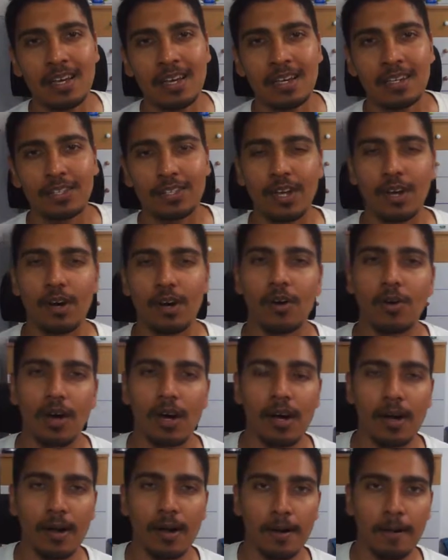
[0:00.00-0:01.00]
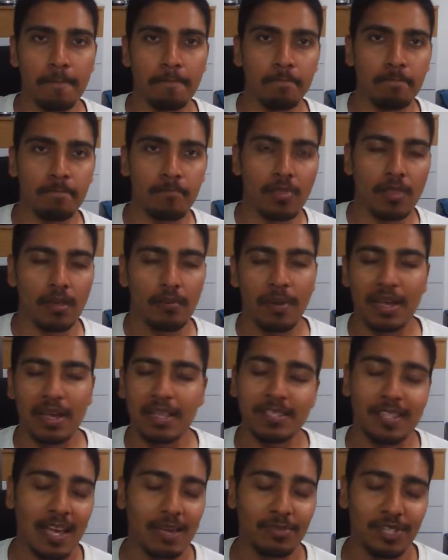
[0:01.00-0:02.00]
So, by
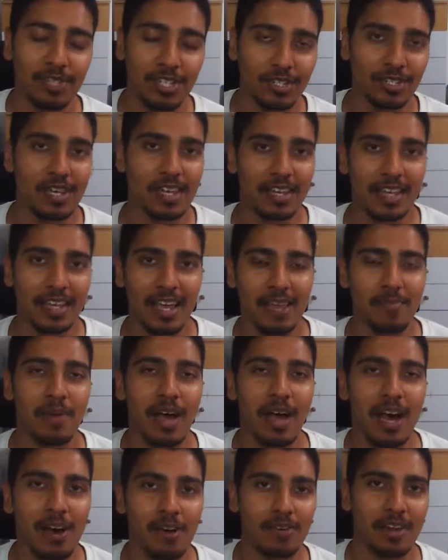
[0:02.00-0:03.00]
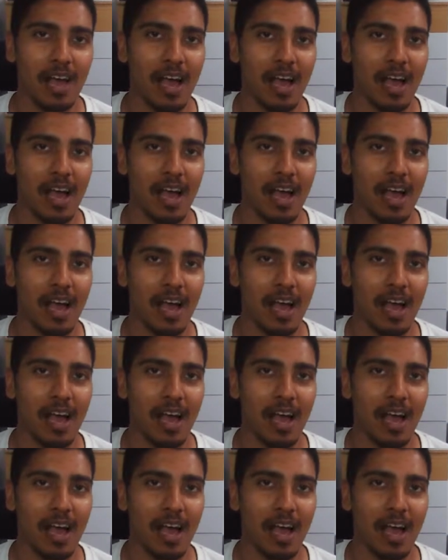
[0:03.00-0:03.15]
the time Season 8 came out,